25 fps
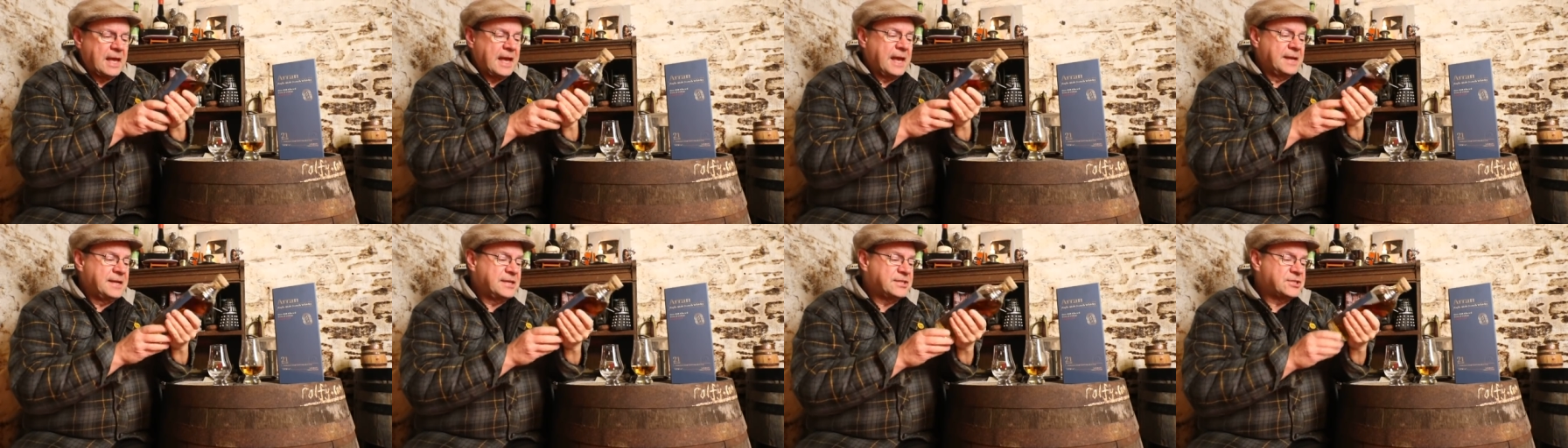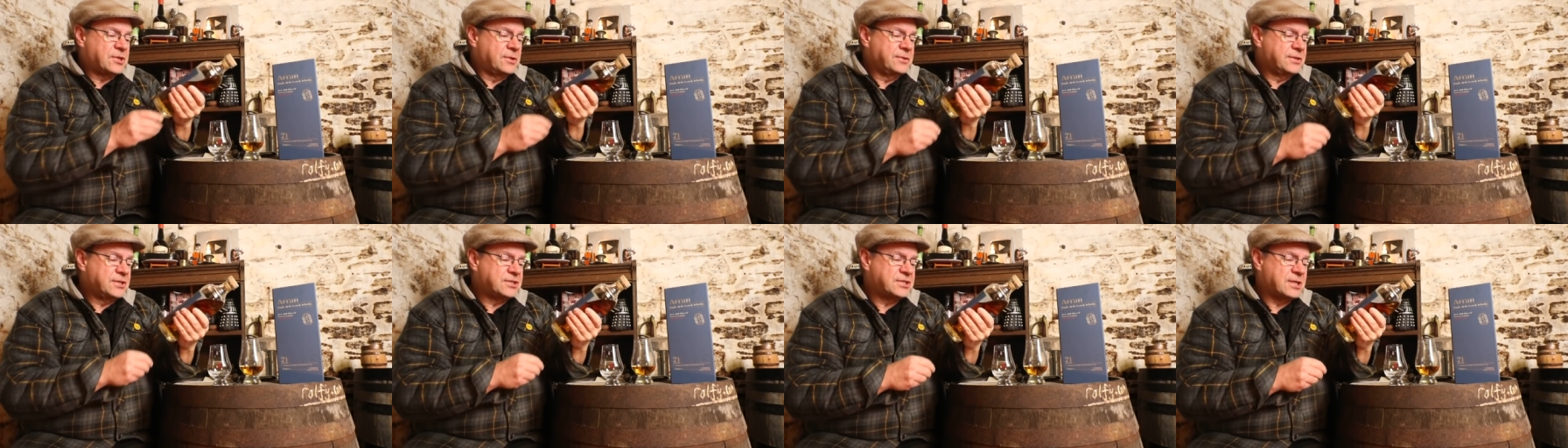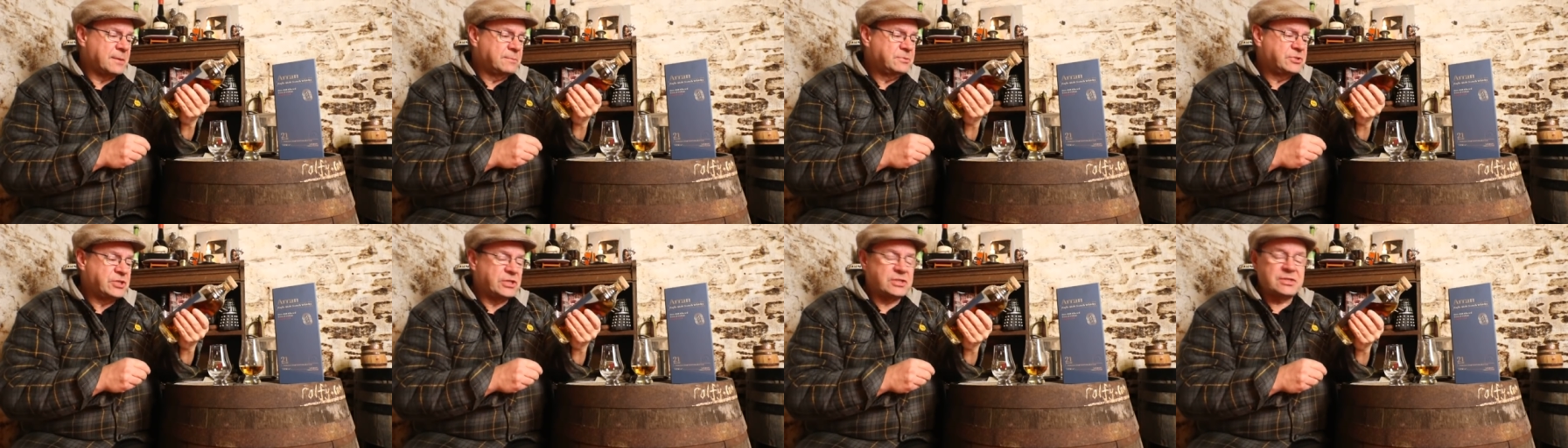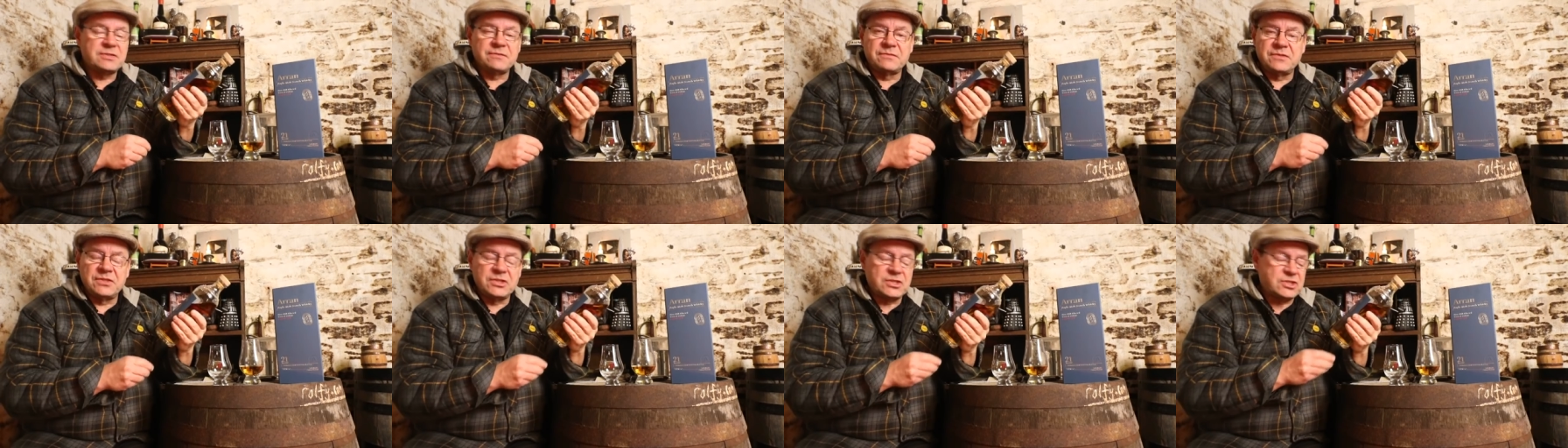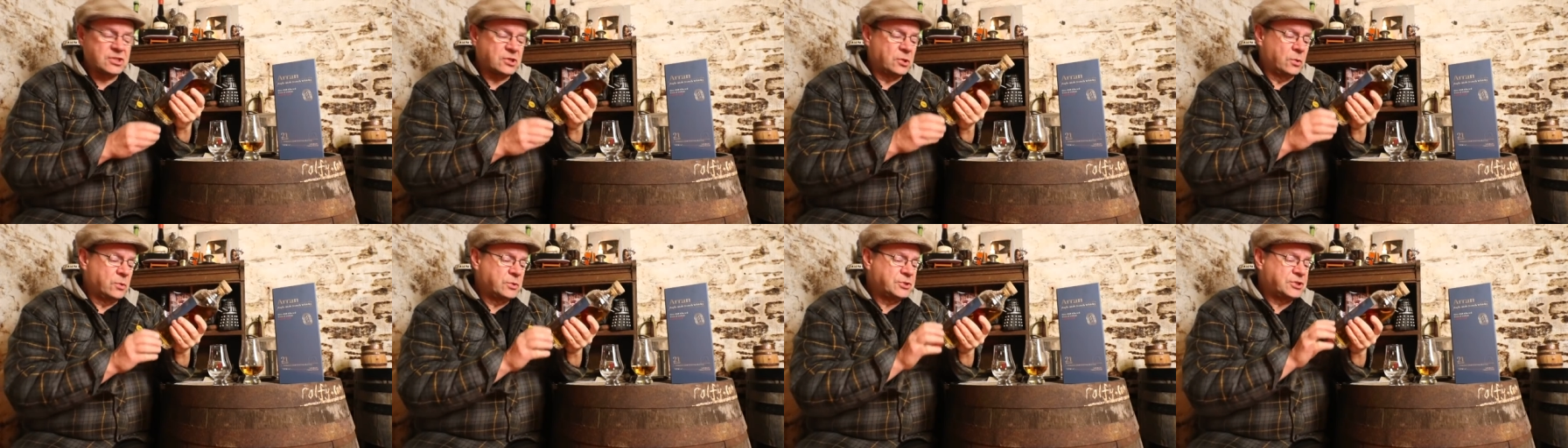And it's on the subject of
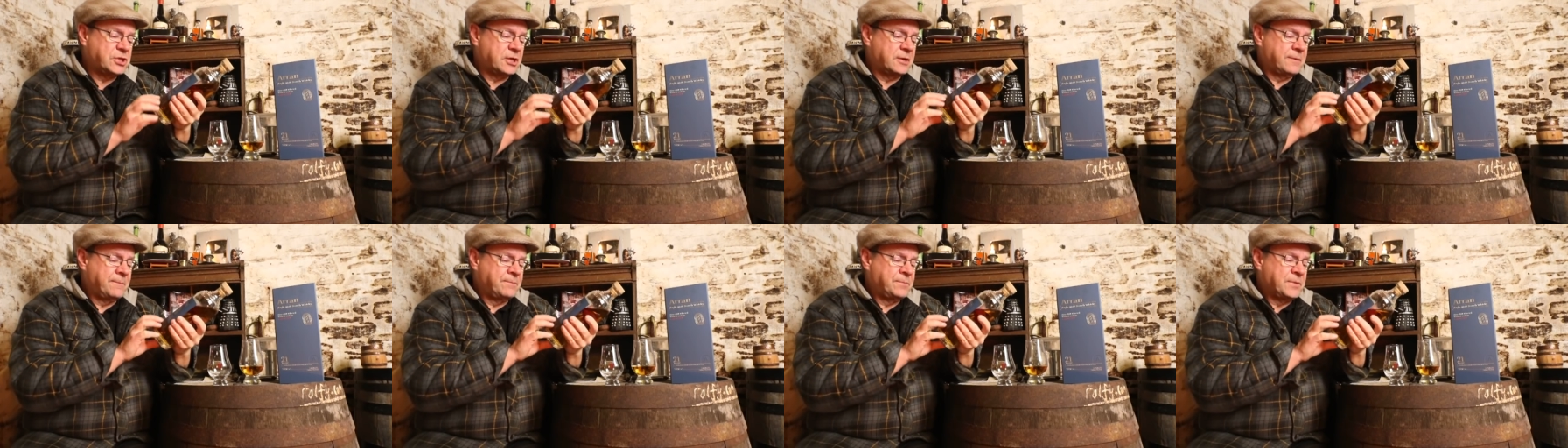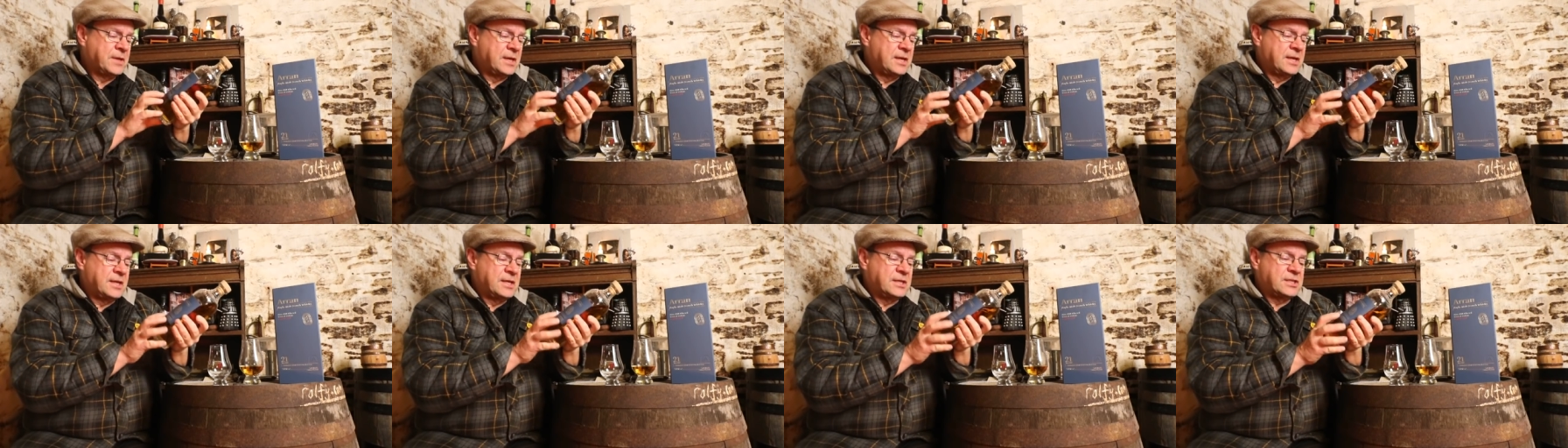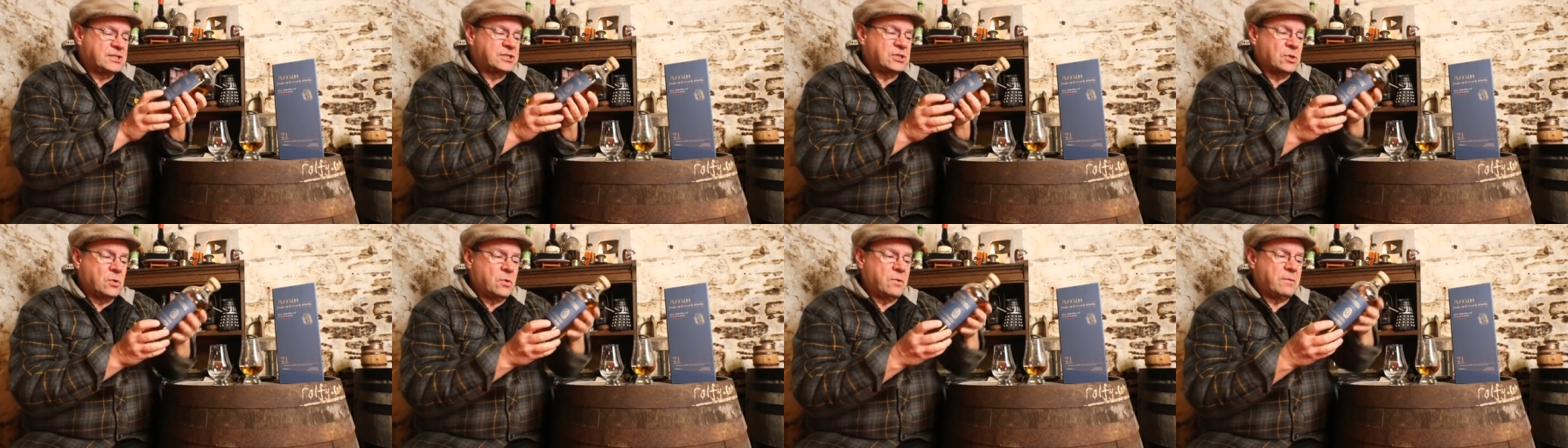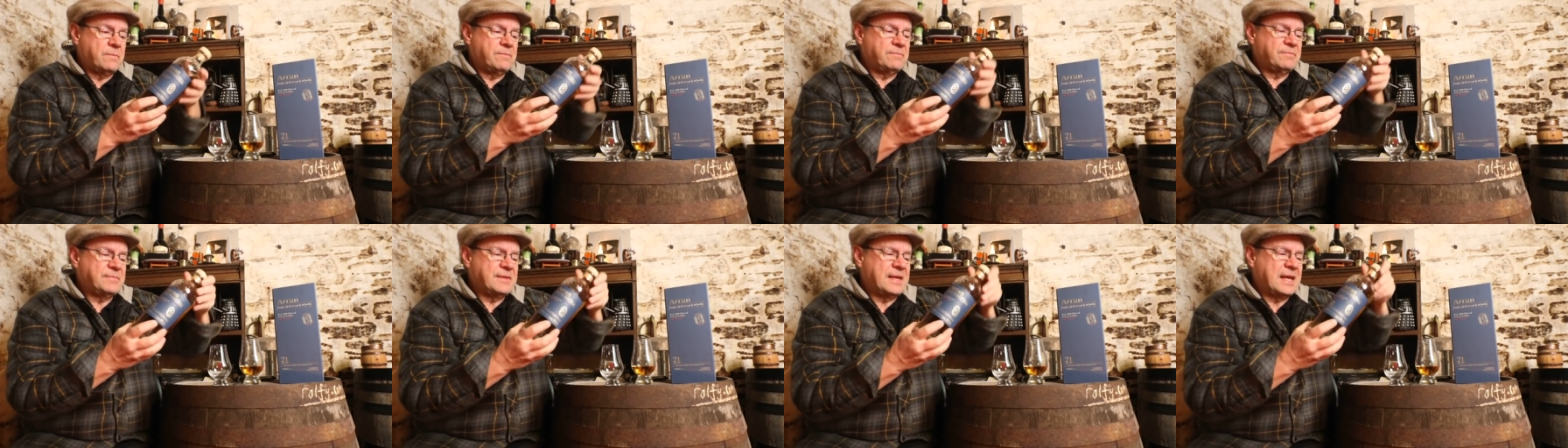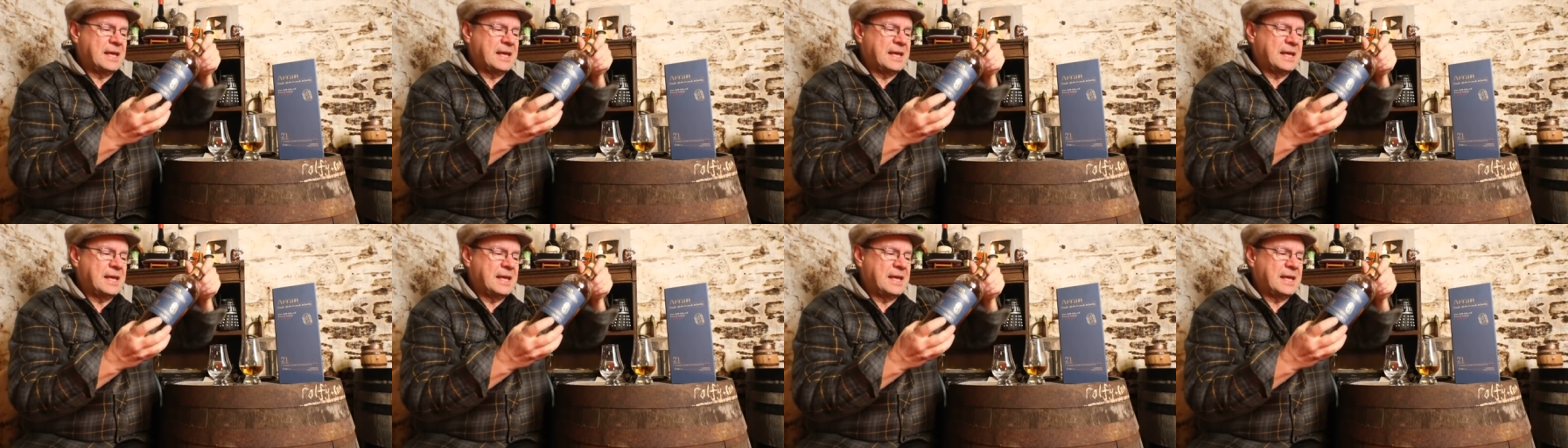disclosure. So,